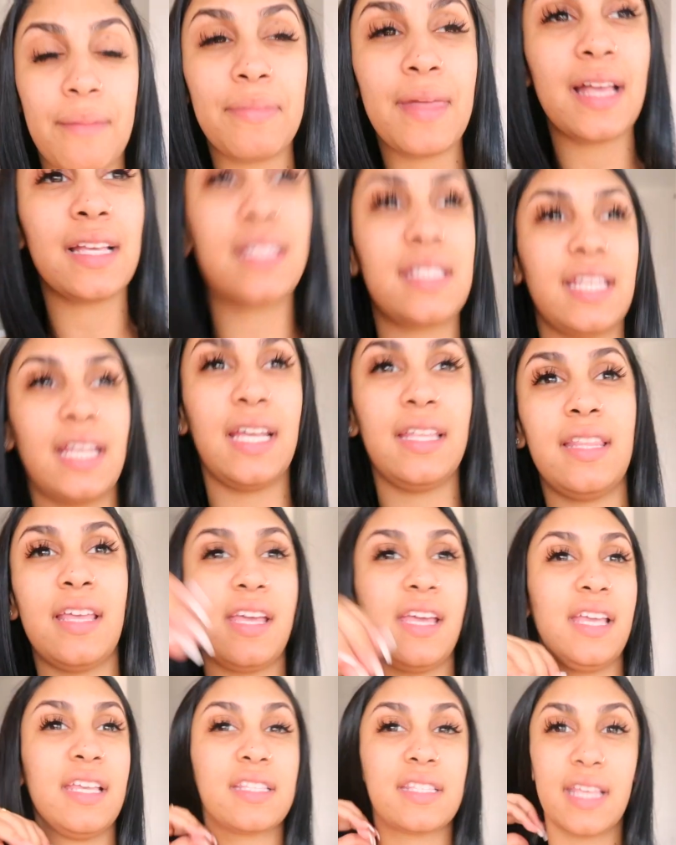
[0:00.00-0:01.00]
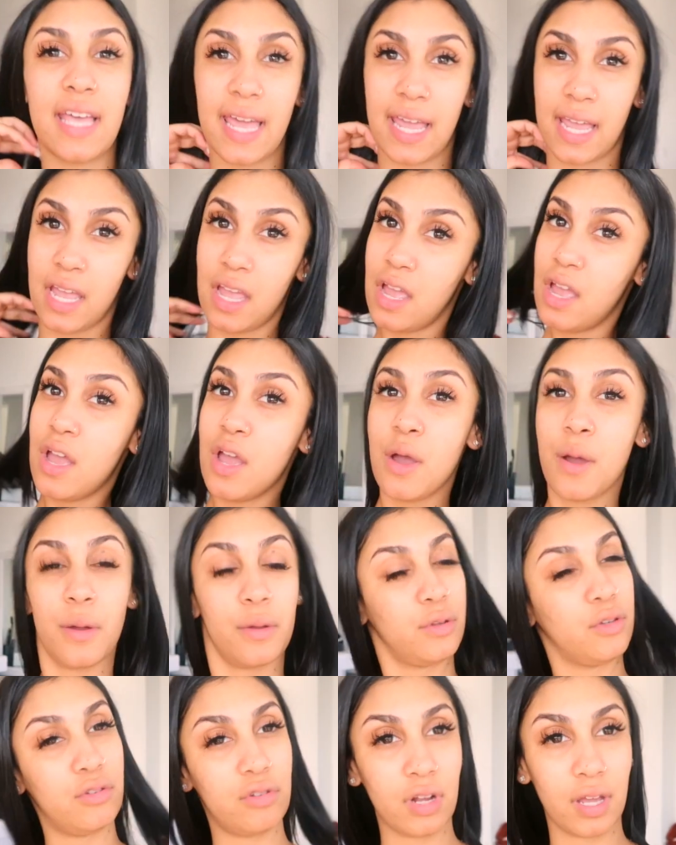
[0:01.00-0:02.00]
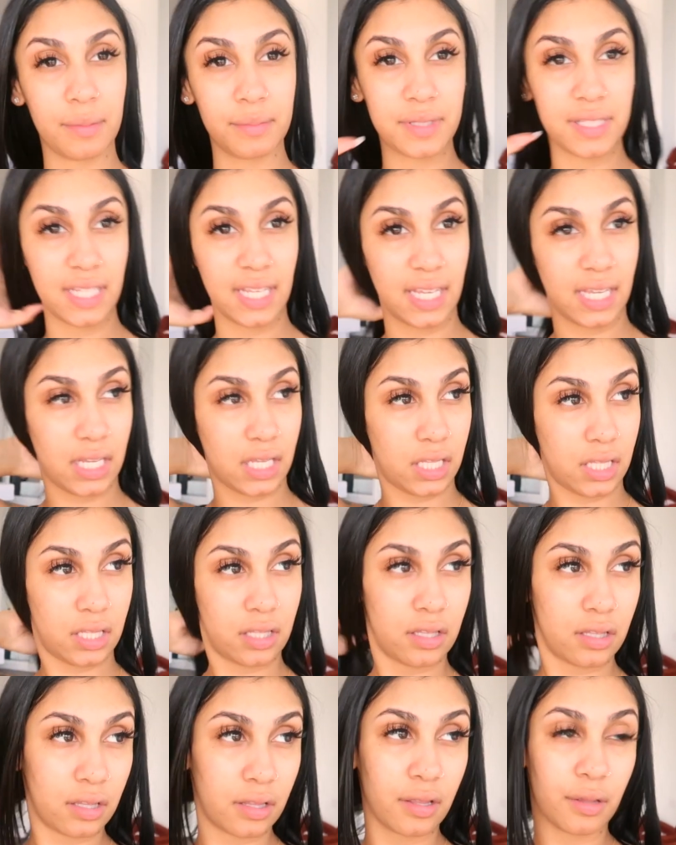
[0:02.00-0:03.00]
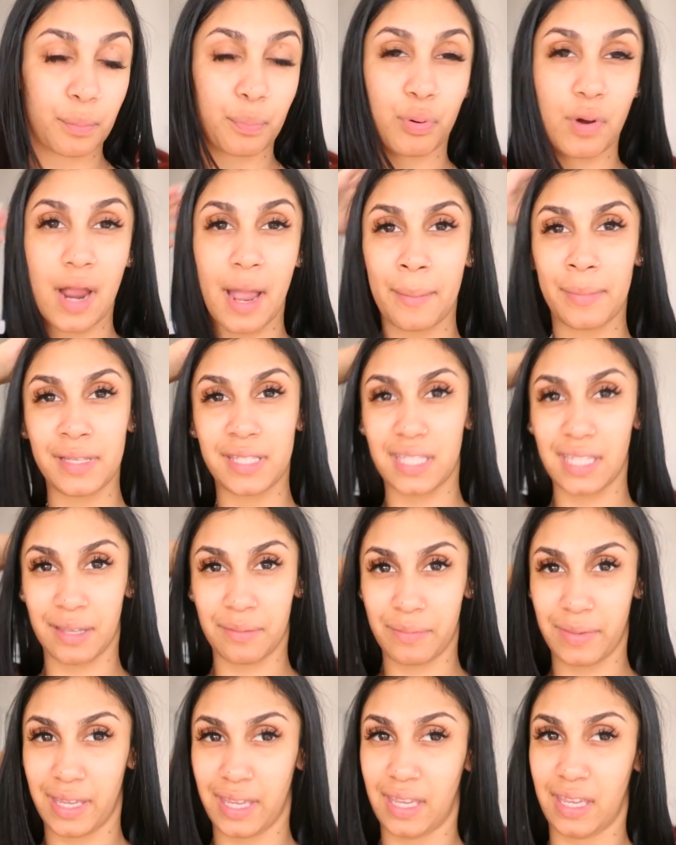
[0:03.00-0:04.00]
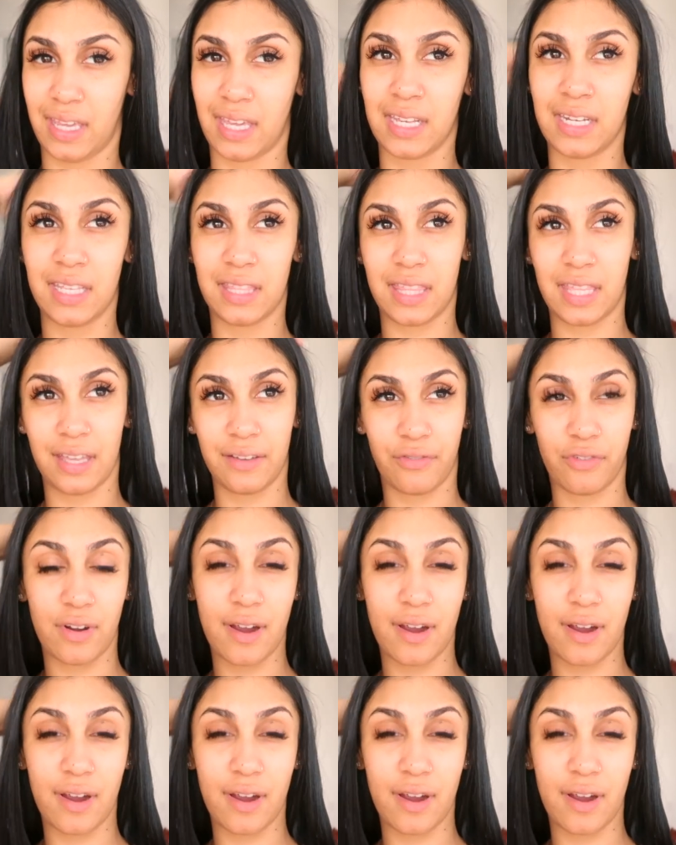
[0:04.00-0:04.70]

I'm not saying that he's like, you know what I'm saying, promising me anything